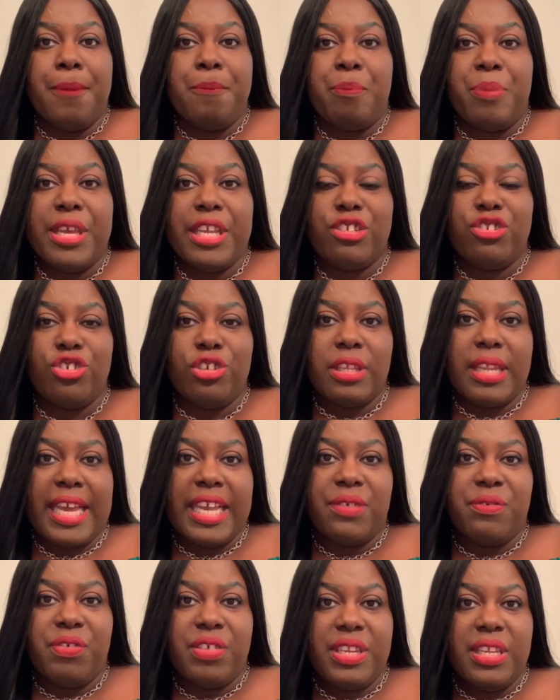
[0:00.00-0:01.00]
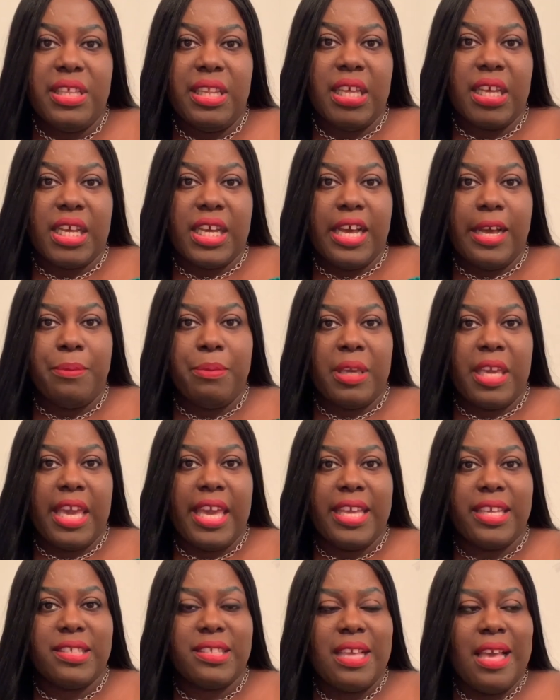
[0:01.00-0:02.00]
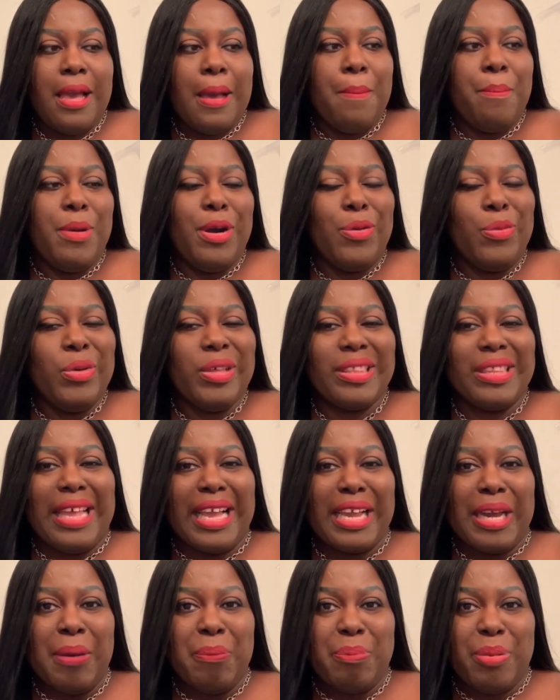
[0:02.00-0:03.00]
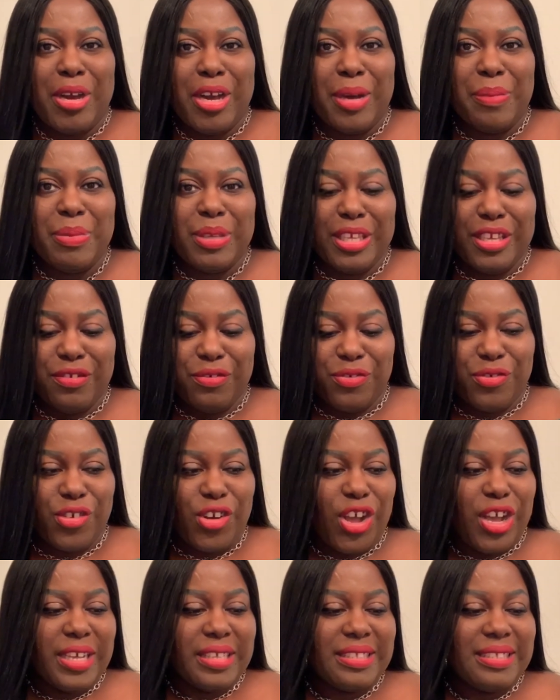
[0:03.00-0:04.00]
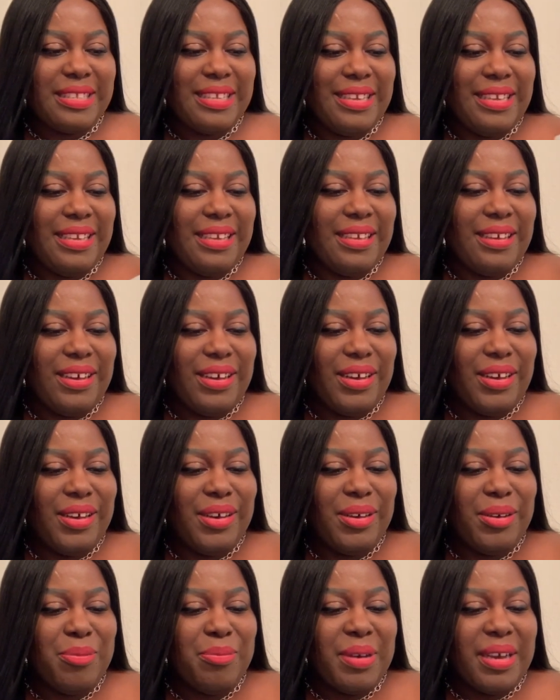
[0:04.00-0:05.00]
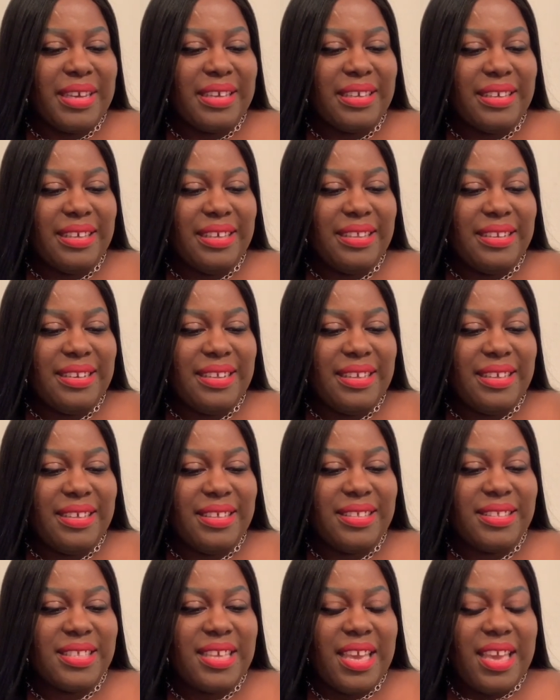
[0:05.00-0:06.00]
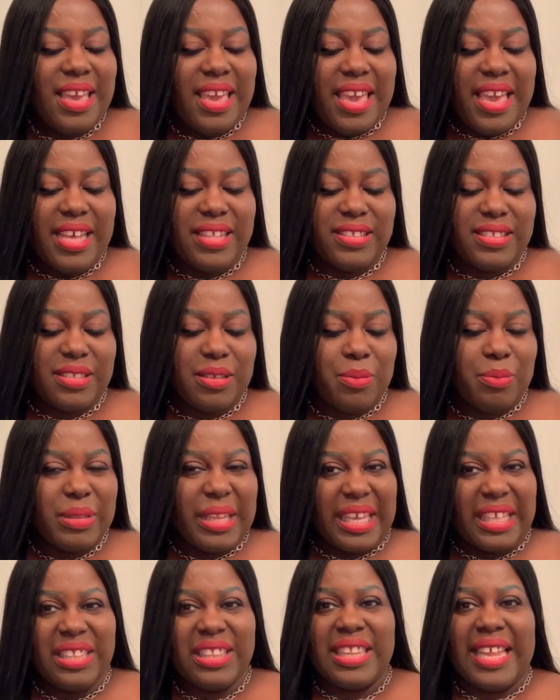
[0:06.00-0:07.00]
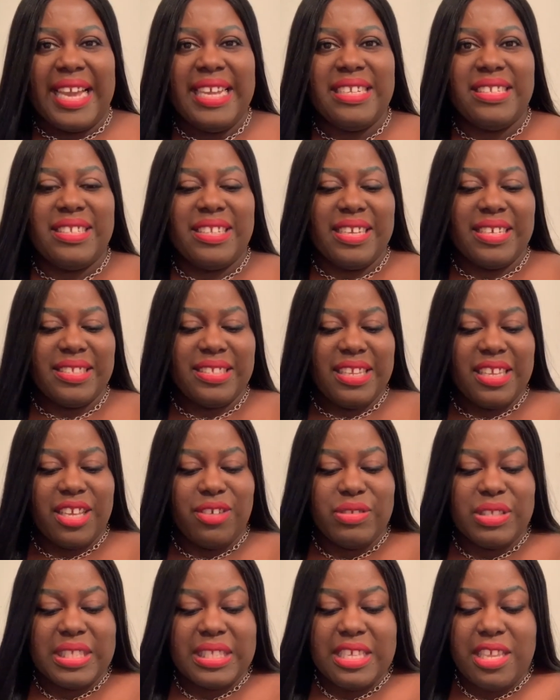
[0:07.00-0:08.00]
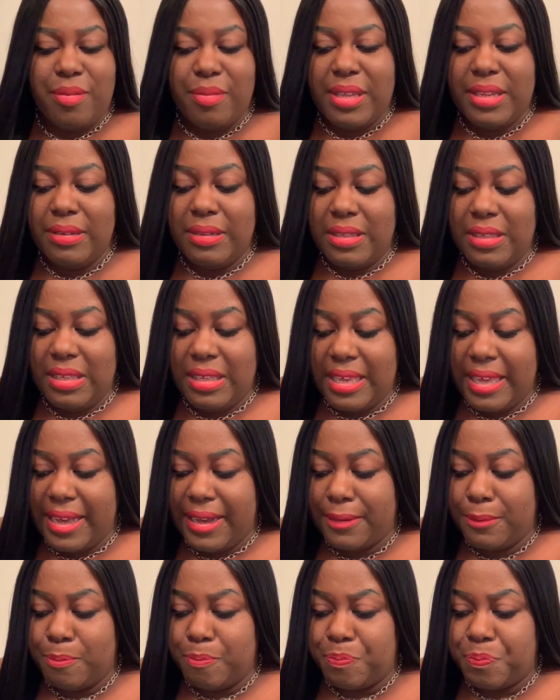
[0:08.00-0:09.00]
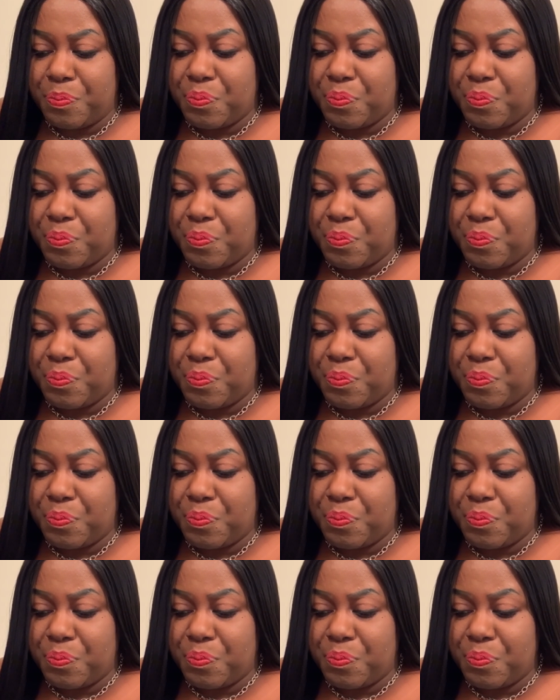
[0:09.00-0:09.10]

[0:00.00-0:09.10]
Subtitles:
Picture like vanilla cupcakes, but with like a pumpkin frosting. Oh my goodness. And some like light dusting of cinnamon. Yeah.